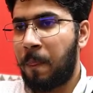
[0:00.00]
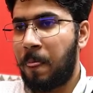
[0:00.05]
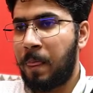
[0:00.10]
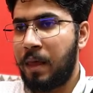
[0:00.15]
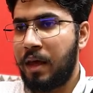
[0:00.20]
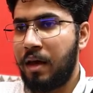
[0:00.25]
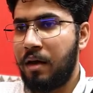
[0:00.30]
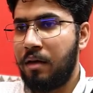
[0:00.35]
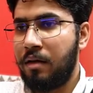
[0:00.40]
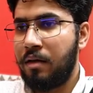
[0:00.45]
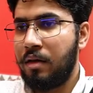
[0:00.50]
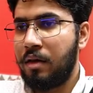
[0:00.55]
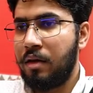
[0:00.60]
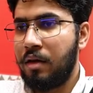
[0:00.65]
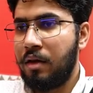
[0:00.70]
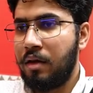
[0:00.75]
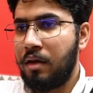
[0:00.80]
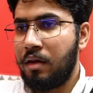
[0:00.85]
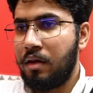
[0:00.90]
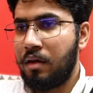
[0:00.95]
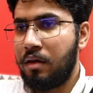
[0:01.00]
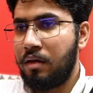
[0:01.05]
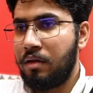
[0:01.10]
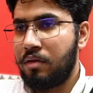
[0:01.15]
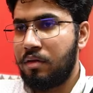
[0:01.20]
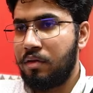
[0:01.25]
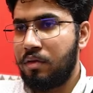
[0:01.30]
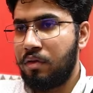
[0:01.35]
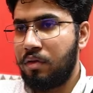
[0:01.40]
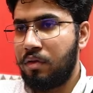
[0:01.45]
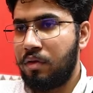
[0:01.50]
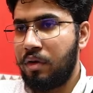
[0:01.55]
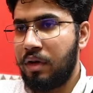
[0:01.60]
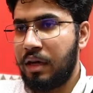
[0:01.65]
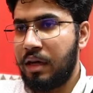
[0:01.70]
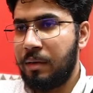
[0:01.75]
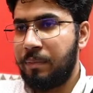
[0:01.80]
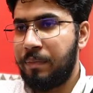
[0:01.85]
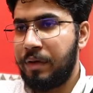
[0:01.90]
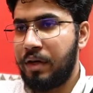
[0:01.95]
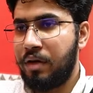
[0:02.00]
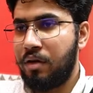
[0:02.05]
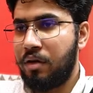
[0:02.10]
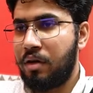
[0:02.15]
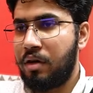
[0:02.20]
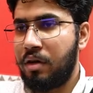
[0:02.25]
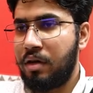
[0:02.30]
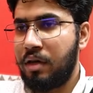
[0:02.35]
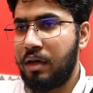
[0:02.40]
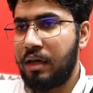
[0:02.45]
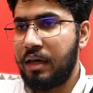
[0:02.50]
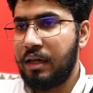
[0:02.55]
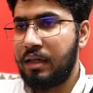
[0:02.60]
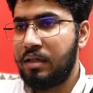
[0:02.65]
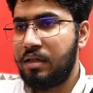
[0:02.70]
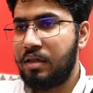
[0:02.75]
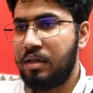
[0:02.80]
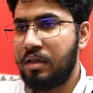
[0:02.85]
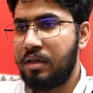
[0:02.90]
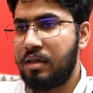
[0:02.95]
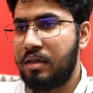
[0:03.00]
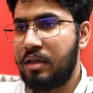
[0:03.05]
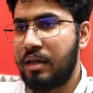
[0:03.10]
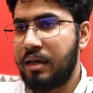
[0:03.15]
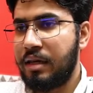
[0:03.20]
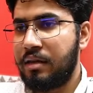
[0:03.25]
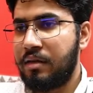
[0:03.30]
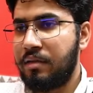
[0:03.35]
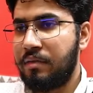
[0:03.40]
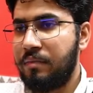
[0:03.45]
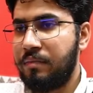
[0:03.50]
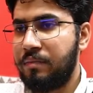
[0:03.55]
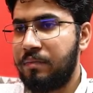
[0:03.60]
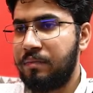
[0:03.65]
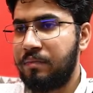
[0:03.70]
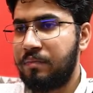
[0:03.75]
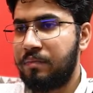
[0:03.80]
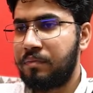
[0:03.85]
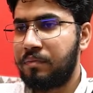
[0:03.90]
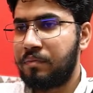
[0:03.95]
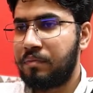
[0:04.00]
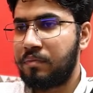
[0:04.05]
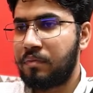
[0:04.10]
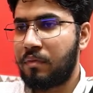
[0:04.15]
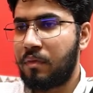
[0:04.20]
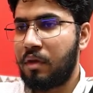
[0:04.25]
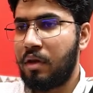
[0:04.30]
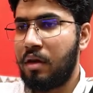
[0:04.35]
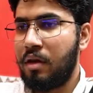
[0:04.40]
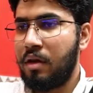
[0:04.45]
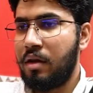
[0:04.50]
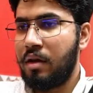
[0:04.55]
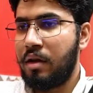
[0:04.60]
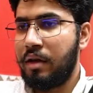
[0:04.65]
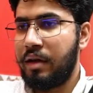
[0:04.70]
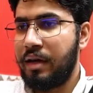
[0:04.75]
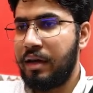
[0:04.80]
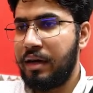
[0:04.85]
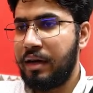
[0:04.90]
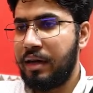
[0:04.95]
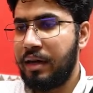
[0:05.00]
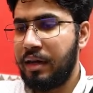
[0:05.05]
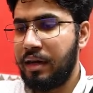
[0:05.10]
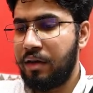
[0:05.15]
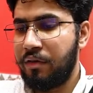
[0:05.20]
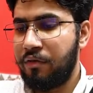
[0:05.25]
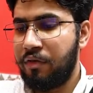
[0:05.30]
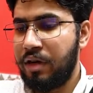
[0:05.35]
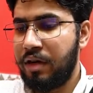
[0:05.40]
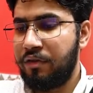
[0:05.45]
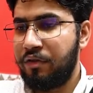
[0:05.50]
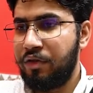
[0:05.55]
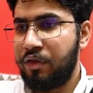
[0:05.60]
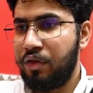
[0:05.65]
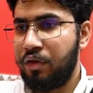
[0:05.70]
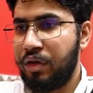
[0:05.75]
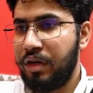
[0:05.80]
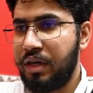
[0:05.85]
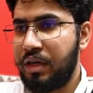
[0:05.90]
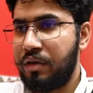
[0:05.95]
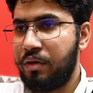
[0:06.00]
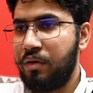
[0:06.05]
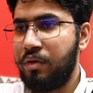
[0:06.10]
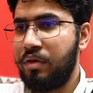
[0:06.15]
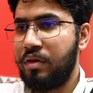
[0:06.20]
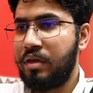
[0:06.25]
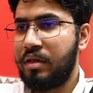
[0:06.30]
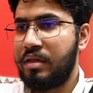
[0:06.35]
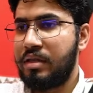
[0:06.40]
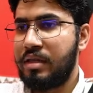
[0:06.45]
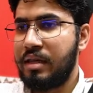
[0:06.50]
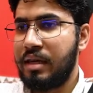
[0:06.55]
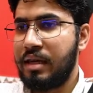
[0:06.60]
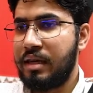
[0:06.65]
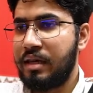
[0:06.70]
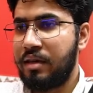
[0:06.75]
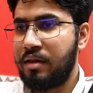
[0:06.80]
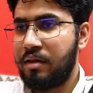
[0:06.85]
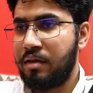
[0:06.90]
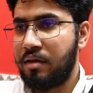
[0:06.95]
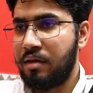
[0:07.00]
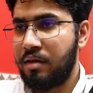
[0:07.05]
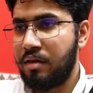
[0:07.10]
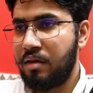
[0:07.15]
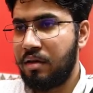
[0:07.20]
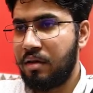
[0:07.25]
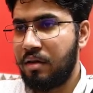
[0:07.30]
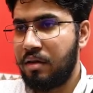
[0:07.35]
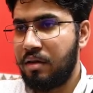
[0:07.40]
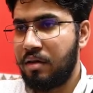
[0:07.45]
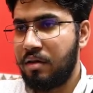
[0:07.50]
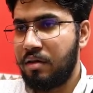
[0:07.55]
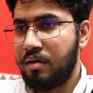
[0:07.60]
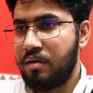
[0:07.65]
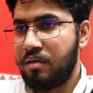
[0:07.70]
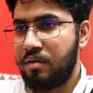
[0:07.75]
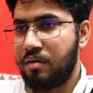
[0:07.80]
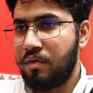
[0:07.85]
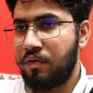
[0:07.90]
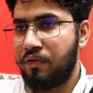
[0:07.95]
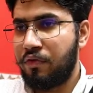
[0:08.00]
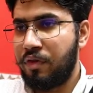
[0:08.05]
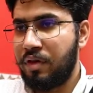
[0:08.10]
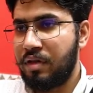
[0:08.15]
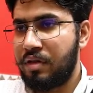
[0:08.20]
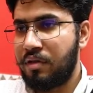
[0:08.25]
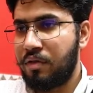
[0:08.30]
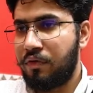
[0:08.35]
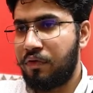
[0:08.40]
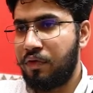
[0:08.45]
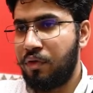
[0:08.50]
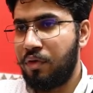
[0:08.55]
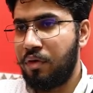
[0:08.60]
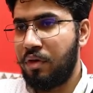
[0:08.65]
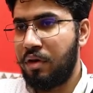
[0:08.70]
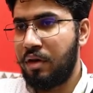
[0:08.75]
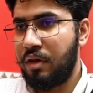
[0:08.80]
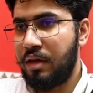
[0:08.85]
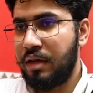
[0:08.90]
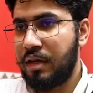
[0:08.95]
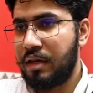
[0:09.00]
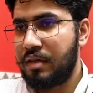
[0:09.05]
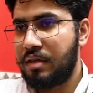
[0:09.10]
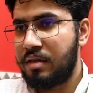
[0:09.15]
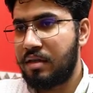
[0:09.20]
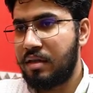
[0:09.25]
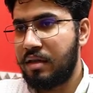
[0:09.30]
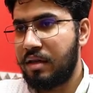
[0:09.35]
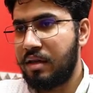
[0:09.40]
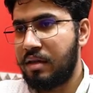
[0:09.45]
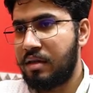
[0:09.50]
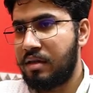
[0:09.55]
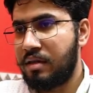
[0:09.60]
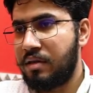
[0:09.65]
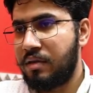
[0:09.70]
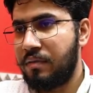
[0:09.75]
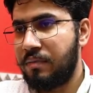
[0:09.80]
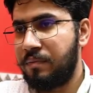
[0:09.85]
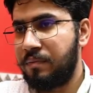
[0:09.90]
yeah, so np dot h stack, and here what you need to stack. So first of all, x test